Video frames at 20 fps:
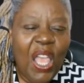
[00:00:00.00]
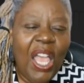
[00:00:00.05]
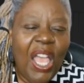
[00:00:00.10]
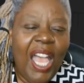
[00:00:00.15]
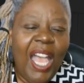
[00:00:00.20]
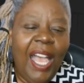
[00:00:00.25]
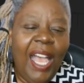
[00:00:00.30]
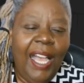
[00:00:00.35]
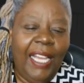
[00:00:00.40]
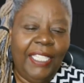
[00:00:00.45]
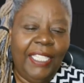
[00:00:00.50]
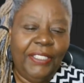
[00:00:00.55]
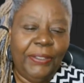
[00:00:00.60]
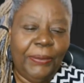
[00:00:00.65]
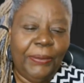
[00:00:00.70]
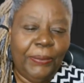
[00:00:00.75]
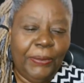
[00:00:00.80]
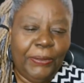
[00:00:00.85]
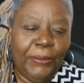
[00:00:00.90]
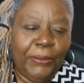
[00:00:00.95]
Under
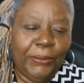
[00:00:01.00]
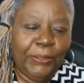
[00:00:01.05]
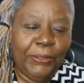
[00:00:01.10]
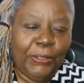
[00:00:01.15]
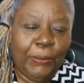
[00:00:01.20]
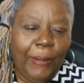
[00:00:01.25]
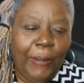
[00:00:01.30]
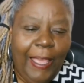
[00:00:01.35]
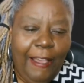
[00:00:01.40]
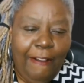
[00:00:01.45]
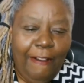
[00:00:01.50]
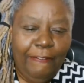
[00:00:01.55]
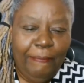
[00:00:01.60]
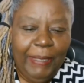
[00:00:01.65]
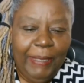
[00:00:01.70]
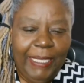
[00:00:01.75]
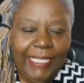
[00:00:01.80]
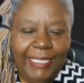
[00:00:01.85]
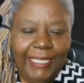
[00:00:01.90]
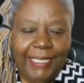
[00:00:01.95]
Rule
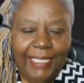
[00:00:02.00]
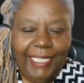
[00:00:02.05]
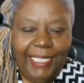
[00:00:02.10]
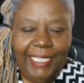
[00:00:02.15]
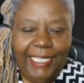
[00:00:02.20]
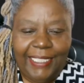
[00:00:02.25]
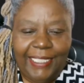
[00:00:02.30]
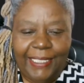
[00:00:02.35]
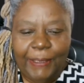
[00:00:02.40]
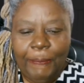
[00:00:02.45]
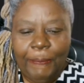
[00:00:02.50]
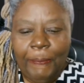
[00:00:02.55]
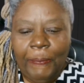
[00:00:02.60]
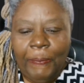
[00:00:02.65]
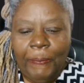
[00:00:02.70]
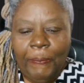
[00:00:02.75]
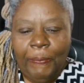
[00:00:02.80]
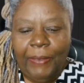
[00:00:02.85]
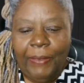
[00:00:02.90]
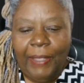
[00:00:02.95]
12B6,
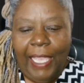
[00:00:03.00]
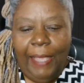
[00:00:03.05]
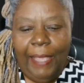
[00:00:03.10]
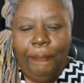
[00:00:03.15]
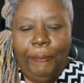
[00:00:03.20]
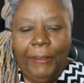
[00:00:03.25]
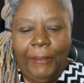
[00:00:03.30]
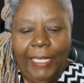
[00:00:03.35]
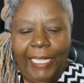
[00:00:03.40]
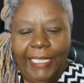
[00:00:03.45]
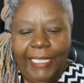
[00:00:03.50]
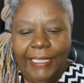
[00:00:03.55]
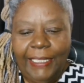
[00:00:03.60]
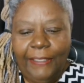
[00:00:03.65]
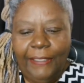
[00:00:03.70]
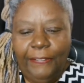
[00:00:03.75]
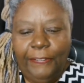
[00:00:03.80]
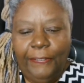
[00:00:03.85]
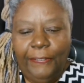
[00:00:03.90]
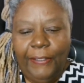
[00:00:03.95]
a
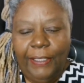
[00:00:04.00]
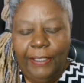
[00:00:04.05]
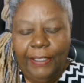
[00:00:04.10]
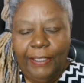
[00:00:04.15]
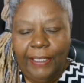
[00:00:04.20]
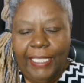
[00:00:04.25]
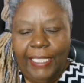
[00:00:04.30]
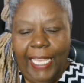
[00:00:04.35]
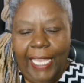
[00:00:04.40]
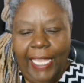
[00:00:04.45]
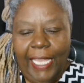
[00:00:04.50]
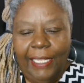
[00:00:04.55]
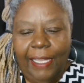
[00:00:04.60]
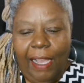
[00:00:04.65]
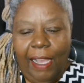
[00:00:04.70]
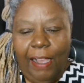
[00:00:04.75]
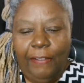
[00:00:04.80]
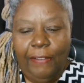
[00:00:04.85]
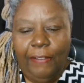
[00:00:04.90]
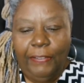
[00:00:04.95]
plaintiff can
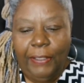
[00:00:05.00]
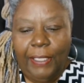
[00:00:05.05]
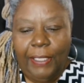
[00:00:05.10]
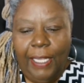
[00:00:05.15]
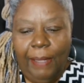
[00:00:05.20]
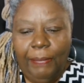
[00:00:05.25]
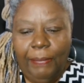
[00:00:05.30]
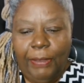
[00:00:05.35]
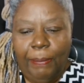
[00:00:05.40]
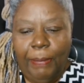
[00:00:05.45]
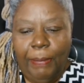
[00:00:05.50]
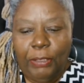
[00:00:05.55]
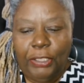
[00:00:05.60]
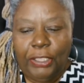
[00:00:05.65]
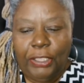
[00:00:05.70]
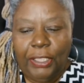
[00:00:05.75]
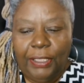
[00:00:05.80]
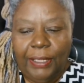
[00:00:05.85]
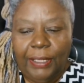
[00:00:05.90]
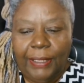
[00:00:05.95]
overcome the
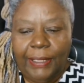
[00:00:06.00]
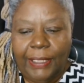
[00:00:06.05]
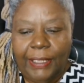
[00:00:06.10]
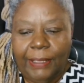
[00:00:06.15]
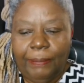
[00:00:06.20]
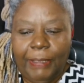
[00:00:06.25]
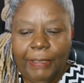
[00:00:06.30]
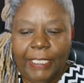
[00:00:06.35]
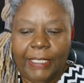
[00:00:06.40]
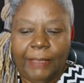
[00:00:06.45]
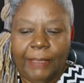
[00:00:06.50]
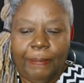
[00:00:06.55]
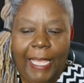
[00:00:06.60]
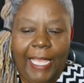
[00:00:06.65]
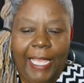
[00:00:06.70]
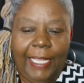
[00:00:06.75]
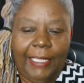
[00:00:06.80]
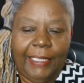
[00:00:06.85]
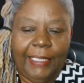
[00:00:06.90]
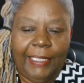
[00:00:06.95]
motion to dismiss by
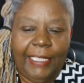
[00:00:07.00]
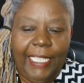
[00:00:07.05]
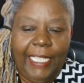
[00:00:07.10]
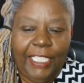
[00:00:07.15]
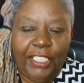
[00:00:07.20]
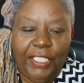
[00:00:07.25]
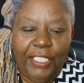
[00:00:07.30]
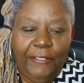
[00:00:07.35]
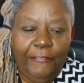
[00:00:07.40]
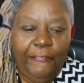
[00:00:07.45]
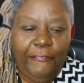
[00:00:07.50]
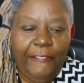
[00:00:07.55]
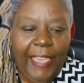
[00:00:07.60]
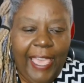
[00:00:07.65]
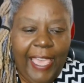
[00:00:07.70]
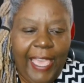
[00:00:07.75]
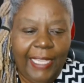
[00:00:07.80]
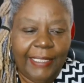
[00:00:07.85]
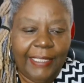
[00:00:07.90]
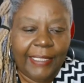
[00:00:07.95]
alleging
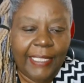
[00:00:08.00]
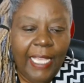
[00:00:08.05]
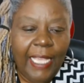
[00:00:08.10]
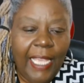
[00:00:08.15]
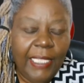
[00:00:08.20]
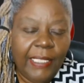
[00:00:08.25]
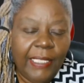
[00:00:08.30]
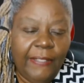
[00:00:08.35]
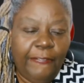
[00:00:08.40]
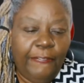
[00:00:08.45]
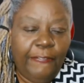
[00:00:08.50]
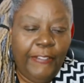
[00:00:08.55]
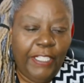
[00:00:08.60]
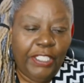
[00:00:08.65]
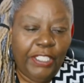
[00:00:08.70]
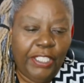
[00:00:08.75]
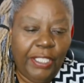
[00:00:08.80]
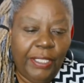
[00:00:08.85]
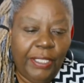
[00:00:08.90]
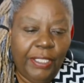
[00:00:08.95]
facts
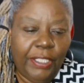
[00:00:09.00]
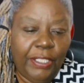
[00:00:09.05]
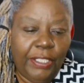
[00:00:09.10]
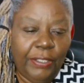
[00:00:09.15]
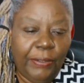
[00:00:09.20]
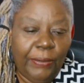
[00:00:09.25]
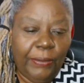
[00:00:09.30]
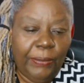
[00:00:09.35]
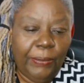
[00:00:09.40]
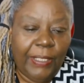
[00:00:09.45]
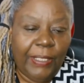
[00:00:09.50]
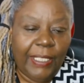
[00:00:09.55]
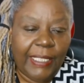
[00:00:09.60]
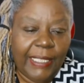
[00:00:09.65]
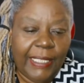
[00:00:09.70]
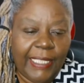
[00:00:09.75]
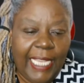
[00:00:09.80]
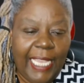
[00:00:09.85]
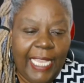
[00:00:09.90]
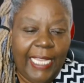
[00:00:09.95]
sufficient to the
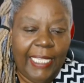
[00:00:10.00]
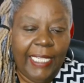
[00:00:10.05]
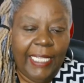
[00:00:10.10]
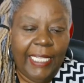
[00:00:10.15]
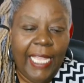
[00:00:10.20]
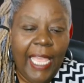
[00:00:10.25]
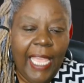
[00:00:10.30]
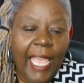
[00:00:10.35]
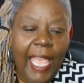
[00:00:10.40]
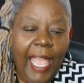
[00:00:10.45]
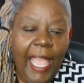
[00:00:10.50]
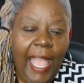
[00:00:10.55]
state a